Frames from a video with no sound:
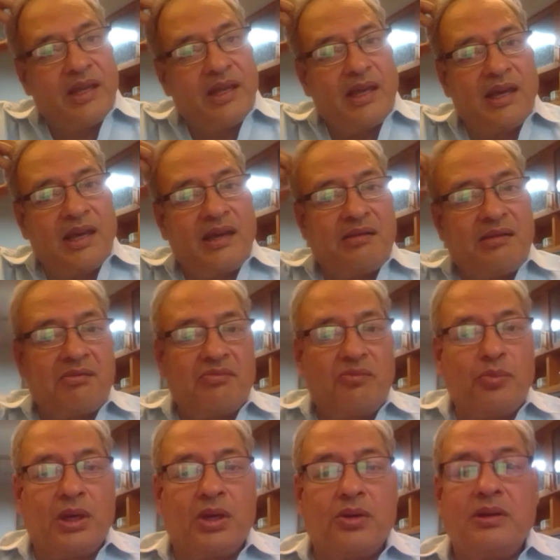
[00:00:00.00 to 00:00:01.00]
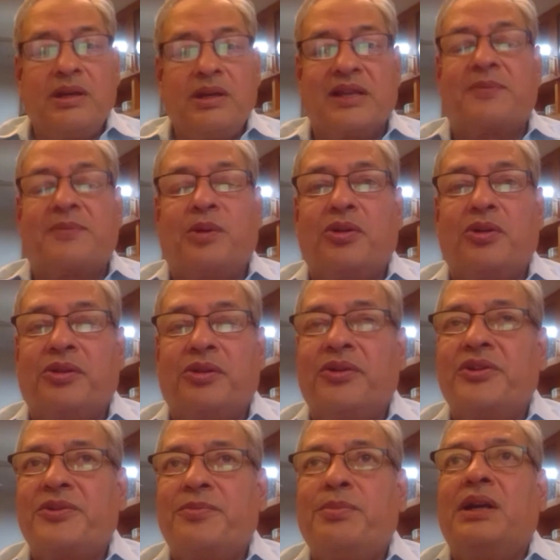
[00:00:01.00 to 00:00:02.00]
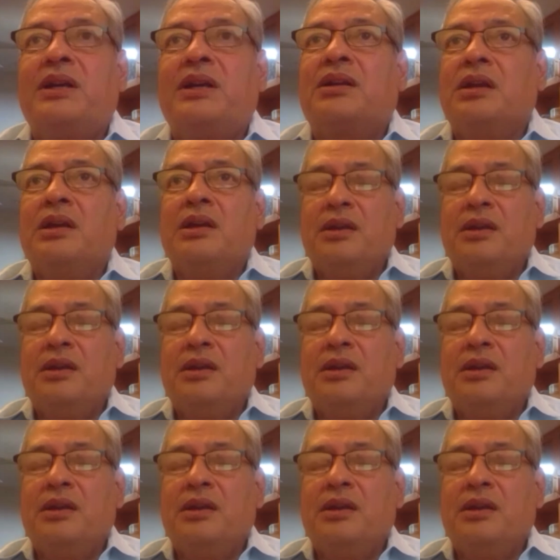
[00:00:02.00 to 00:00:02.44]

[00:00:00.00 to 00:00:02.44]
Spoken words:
And we could explore those, but